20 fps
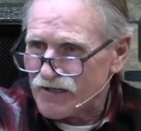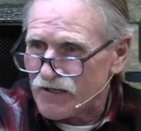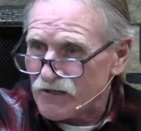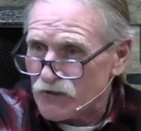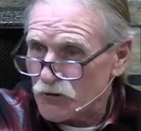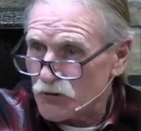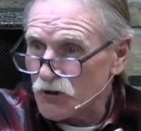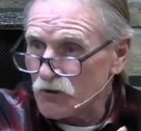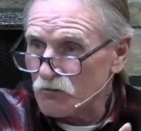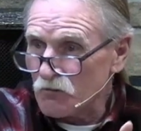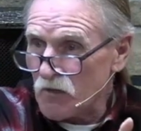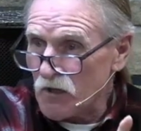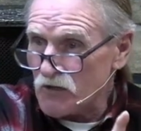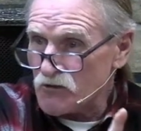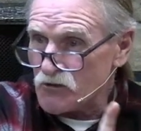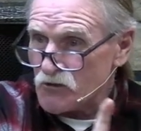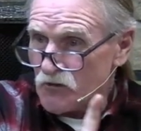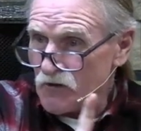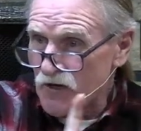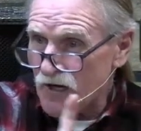You can
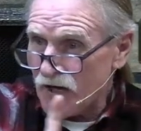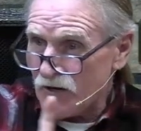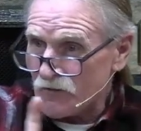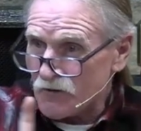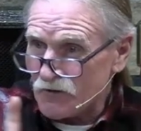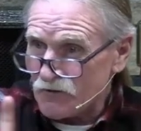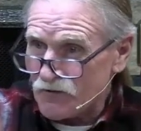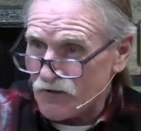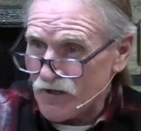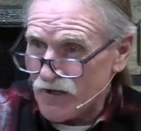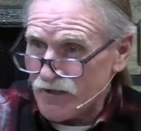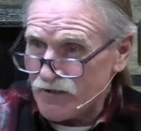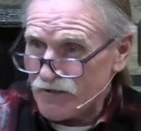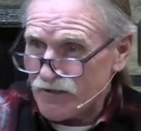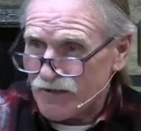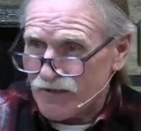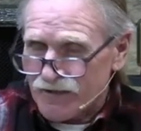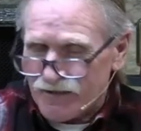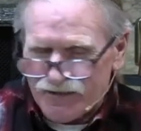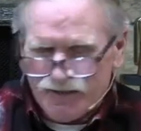measure that one, right?
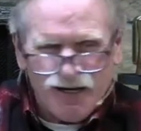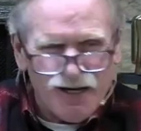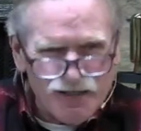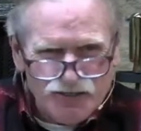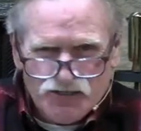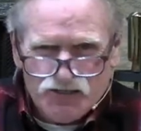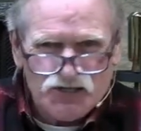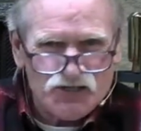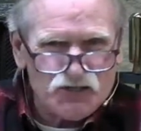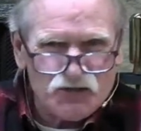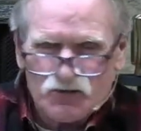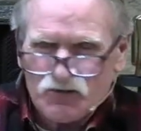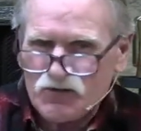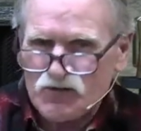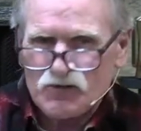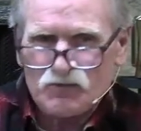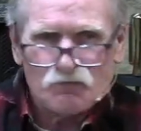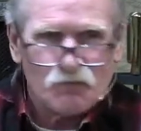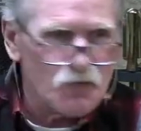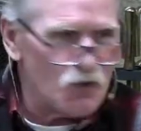God's so
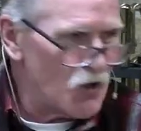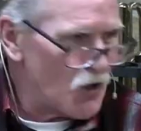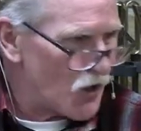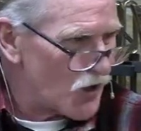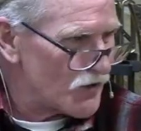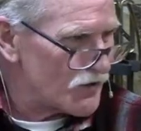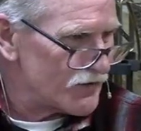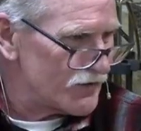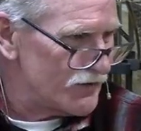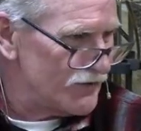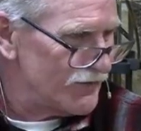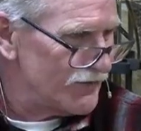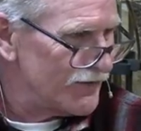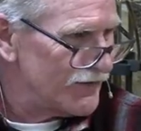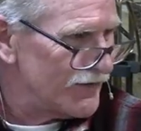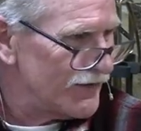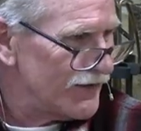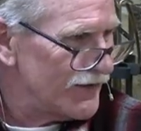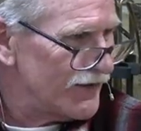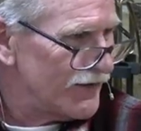smart.
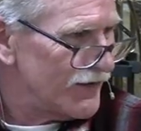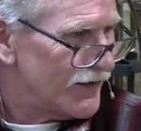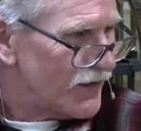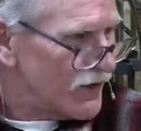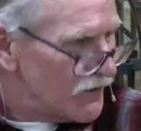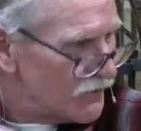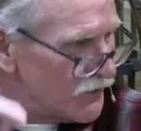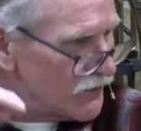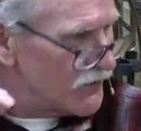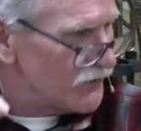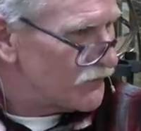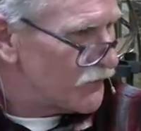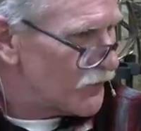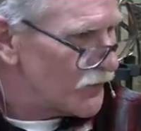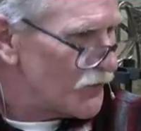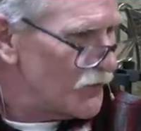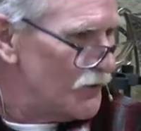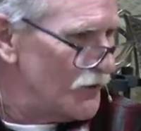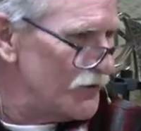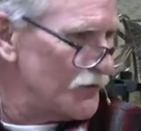But if
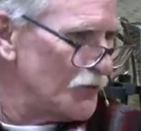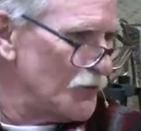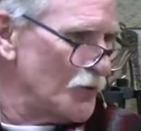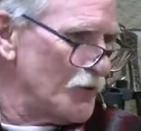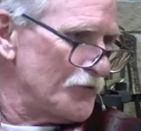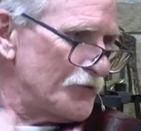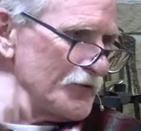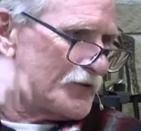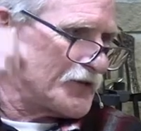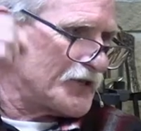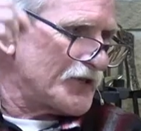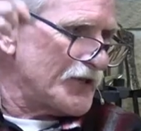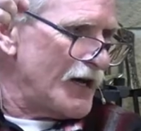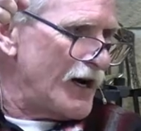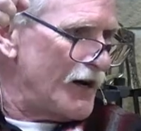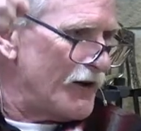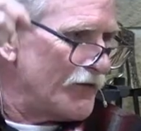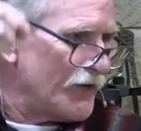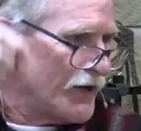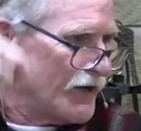we're going north and
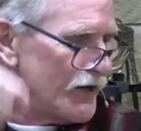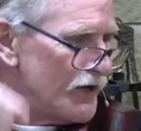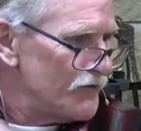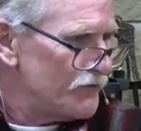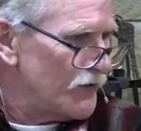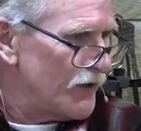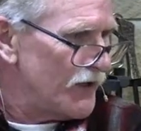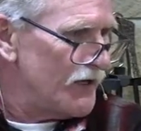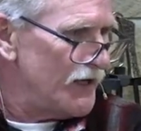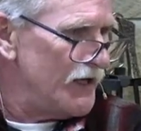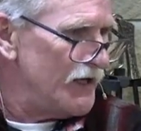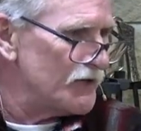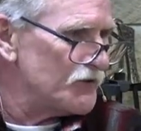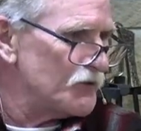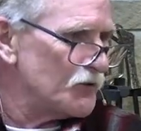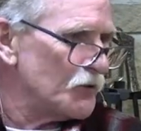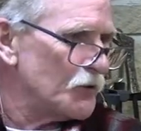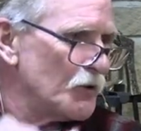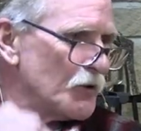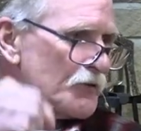south, if I head
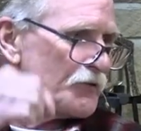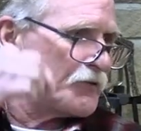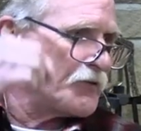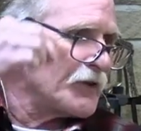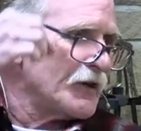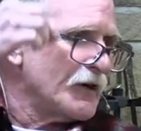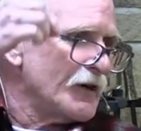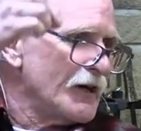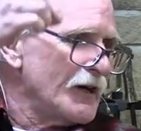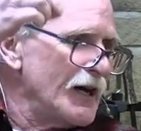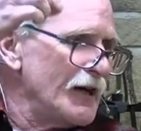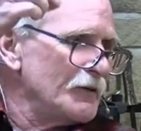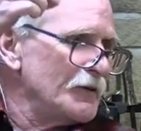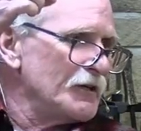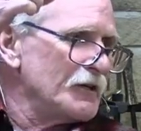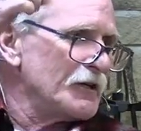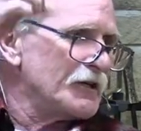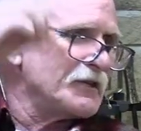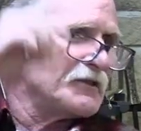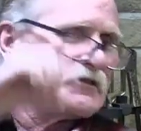north, I'm
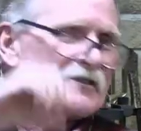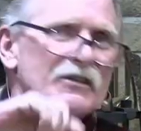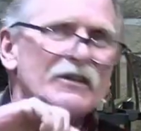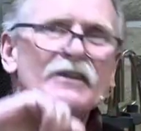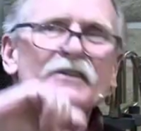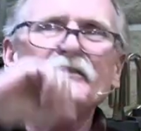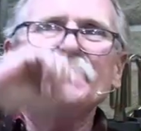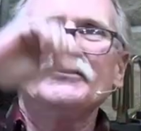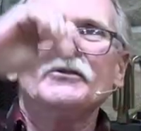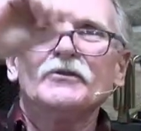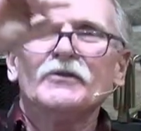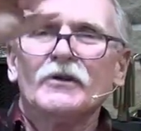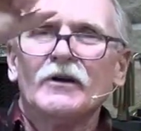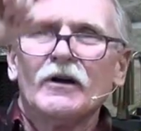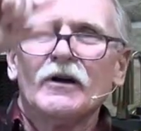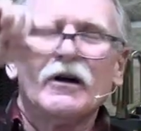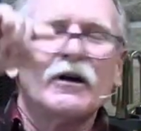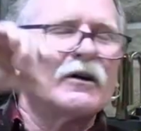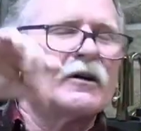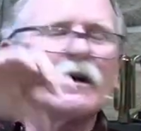going to continue.
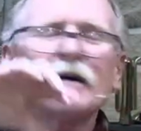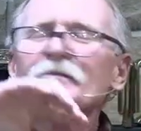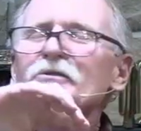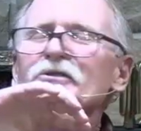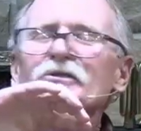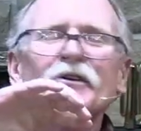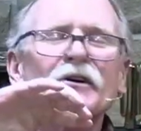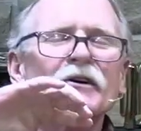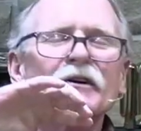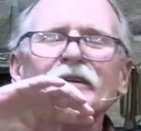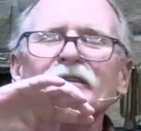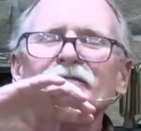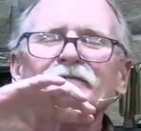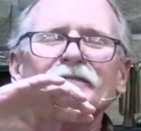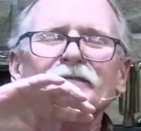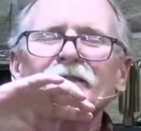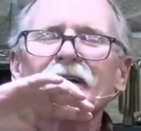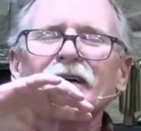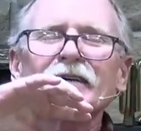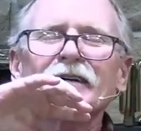Or I'm sorry,
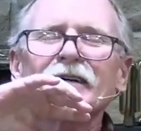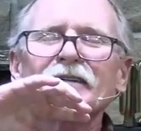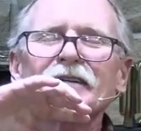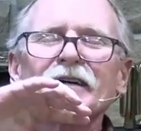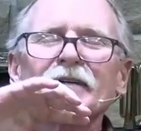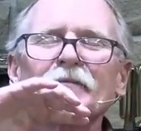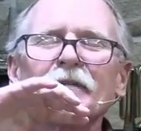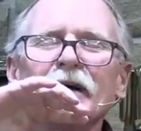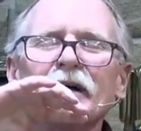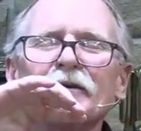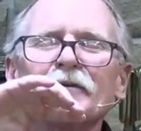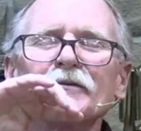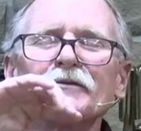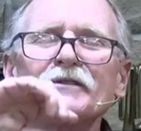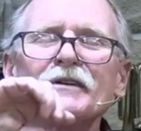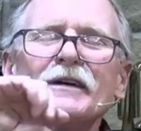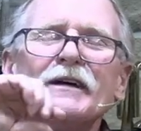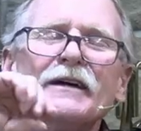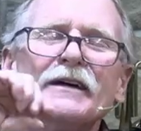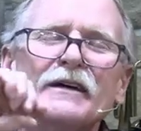I got that
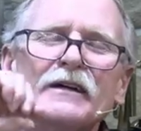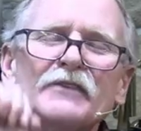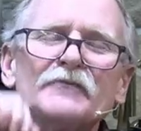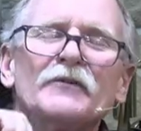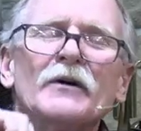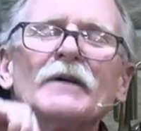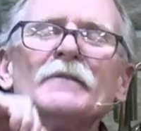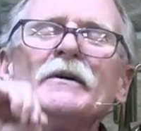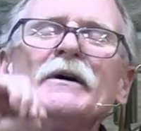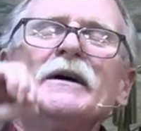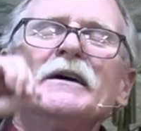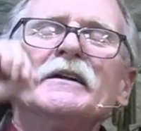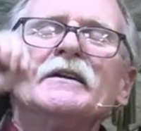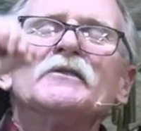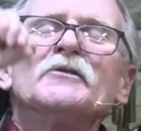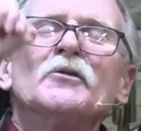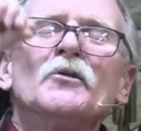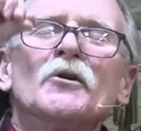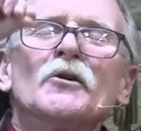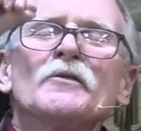backwards. If I'm
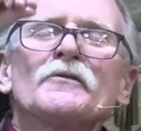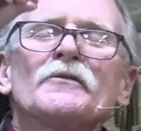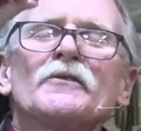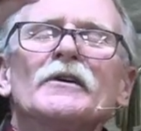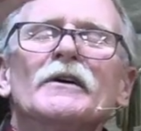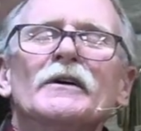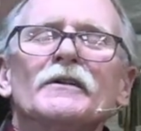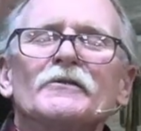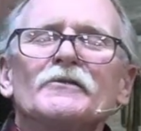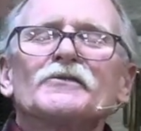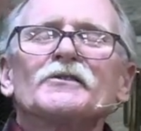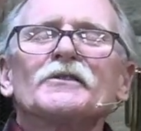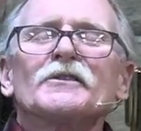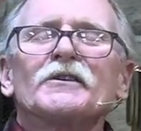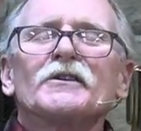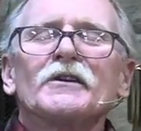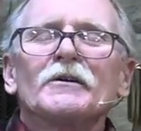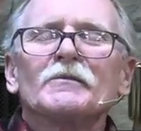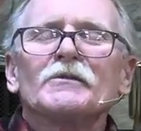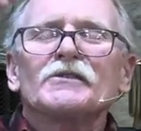heading north, there's going
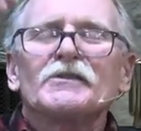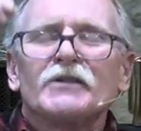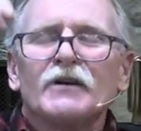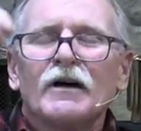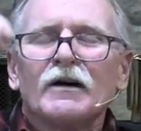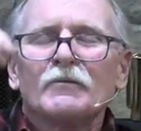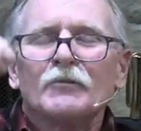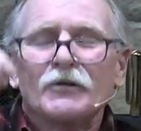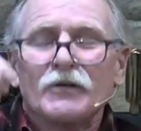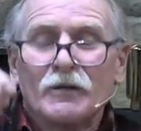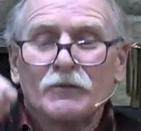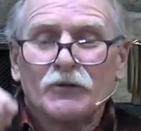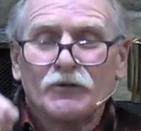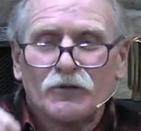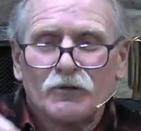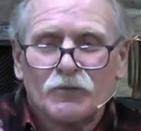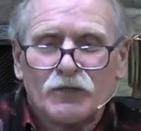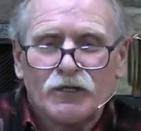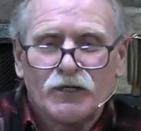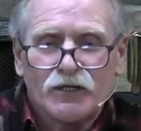to come a time when I'm
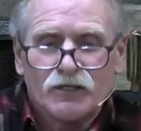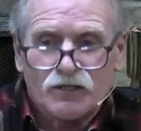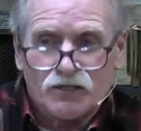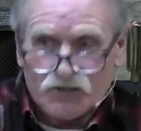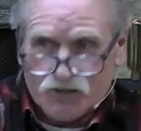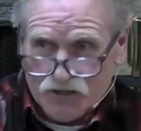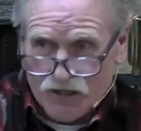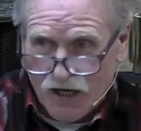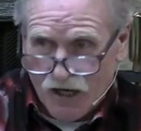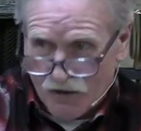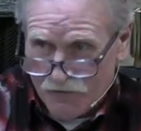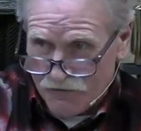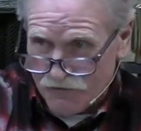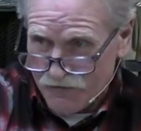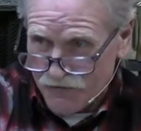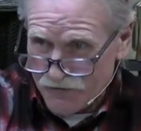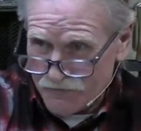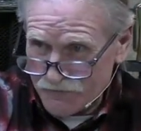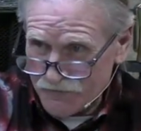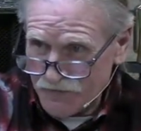going to be heading south.